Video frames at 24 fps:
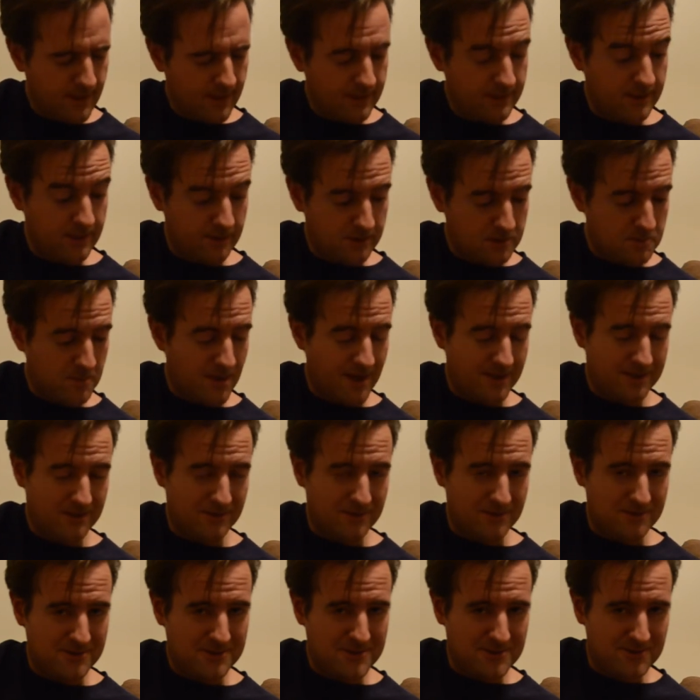Then he goes back
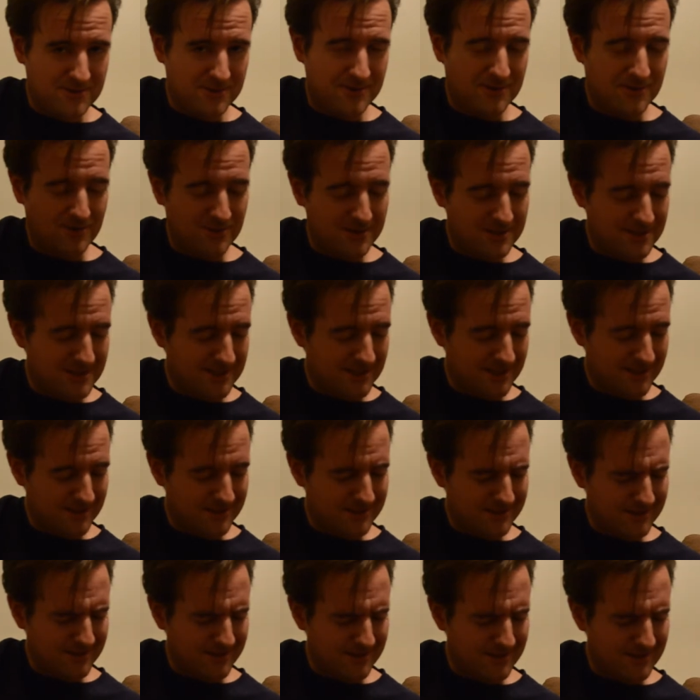to those 3 chords again.
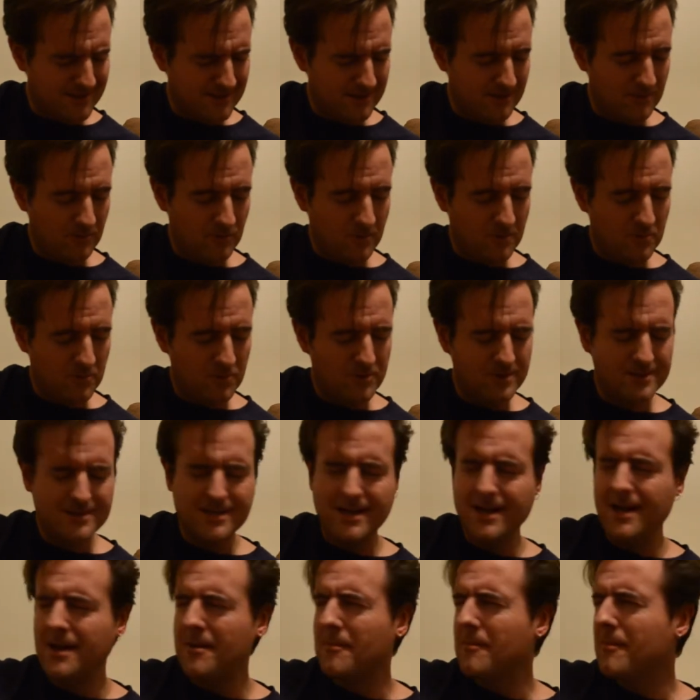One more
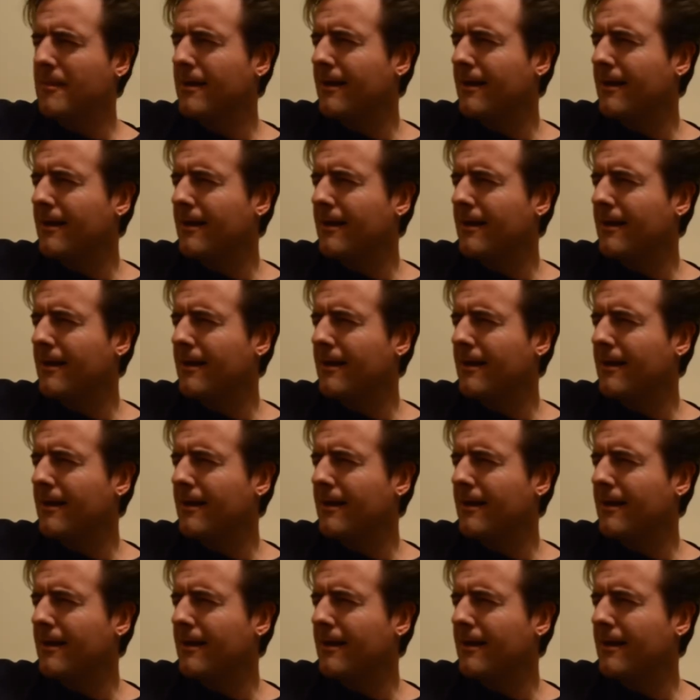time.